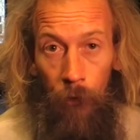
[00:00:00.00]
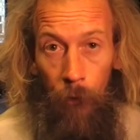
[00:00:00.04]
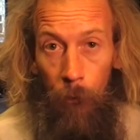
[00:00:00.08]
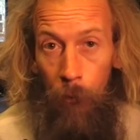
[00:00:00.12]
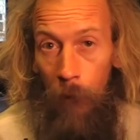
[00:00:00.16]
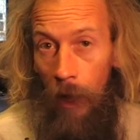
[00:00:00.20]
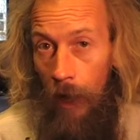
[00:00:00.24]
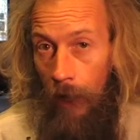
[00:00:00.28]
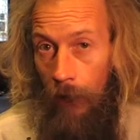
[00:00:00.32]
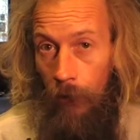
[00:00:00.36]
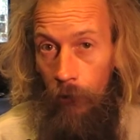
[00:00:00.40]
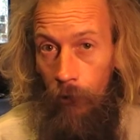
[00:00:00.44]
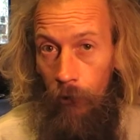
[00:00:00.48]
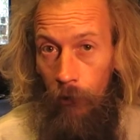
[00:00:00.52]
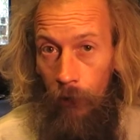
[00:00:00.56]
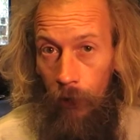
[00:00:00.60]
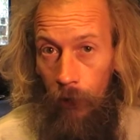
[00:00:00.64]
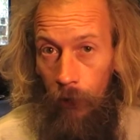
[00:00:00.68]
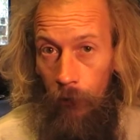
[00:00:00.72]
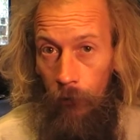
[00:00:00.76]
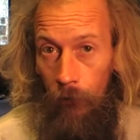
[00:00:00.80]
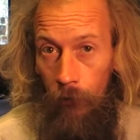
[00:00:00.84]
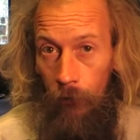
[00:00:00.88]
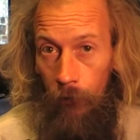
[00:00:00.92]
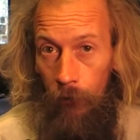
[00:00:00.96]
the
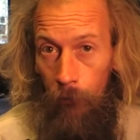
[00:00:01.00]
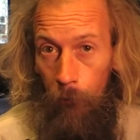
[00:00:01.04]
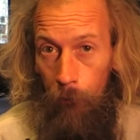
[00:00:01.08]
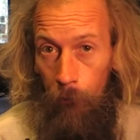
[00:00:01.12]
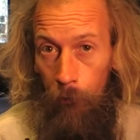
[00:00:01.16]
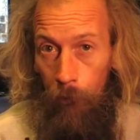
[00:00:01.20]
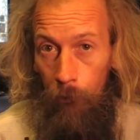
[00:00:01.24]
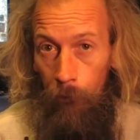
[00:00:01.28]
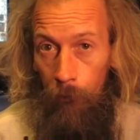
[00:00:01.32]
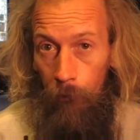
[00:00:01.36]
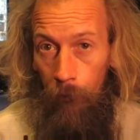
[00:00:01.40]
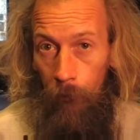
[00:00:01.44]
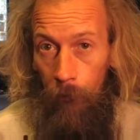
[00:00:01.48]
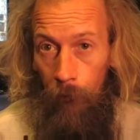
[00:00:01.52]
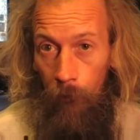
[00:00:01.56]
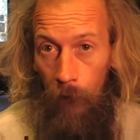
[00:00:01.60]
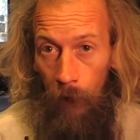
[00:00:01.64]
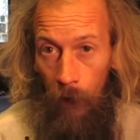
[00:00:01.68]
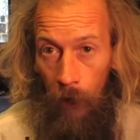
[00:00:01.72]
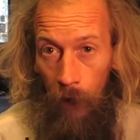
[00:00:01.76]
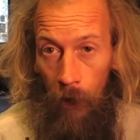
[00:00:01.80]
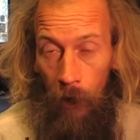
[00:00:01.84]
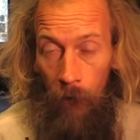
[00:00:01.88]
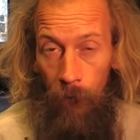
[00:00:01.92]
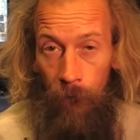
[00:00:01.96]
pancreas
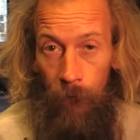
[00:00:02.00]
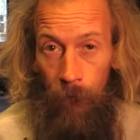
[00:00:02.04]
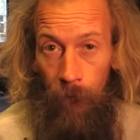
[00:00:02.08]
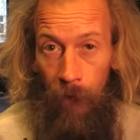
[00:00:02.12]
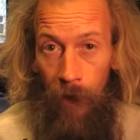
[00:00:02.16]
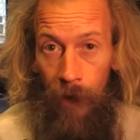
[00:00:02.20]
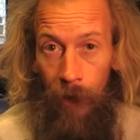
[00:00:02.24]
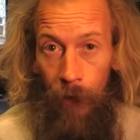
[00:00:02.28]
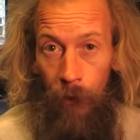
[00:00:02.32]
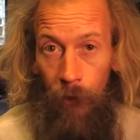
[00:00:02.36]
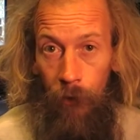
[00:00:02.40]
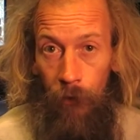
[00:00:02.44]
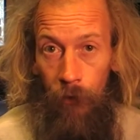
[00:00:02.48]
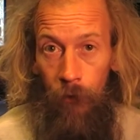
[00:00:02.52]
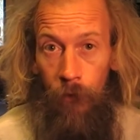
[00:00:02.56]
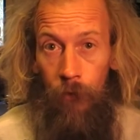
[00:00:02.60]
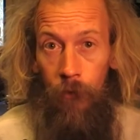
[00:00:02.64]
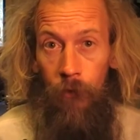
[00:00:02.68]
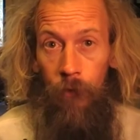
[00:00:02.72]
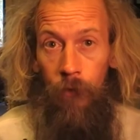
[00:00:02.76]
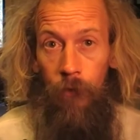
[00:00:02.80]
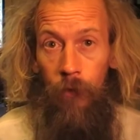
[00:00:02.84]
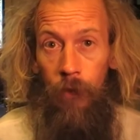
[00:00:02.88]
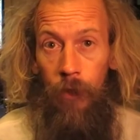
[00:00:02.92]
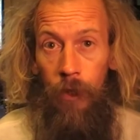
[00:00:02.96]

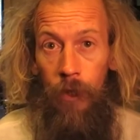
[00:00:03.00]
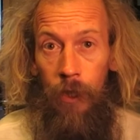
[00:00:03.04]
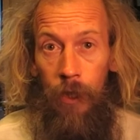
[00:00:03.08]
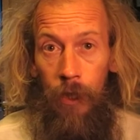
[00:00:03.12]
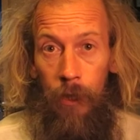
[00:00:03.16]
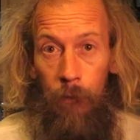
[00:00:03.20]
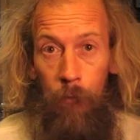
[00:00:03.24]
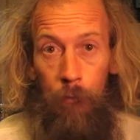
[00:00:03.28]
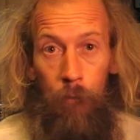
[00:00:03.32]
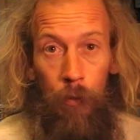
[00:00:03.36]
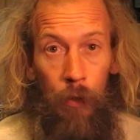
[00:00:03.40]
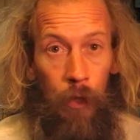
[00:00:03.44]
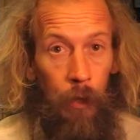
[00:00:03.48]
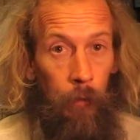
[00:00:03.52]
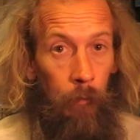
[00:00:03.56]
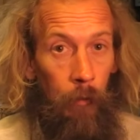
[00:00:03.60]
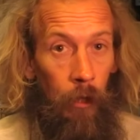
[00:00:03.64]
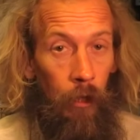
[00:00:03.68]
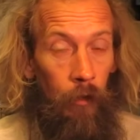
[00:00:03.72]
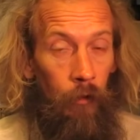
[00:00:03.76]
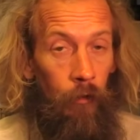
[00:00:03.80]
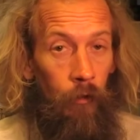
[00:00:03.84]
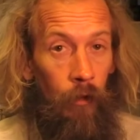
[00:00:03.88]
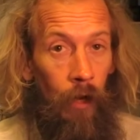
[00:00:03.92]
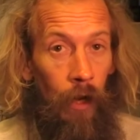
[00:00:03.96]
fails in pretty
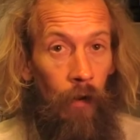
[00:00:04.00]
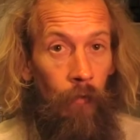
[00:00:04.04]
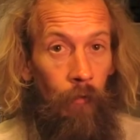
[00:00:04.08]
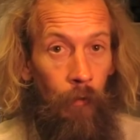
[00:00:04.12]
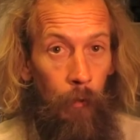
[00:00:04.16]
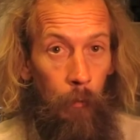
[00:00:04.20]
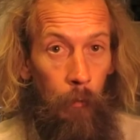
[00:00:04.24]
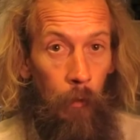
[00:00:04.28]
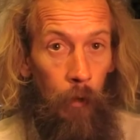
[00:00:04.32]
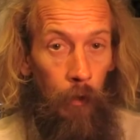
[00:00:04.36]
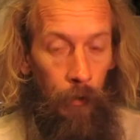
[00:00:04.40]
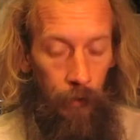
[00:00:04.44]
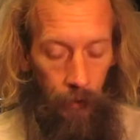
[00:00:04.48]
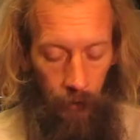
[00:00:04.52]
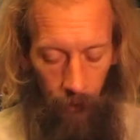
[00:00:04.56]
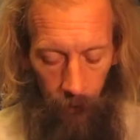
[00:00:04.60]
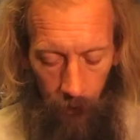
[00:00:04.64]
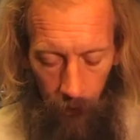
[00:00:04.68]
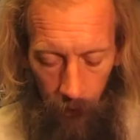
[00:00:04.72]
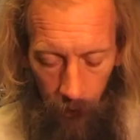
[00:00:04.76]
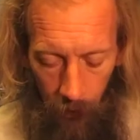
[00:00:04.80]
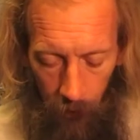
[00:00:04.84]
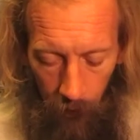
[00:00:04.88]
much everybody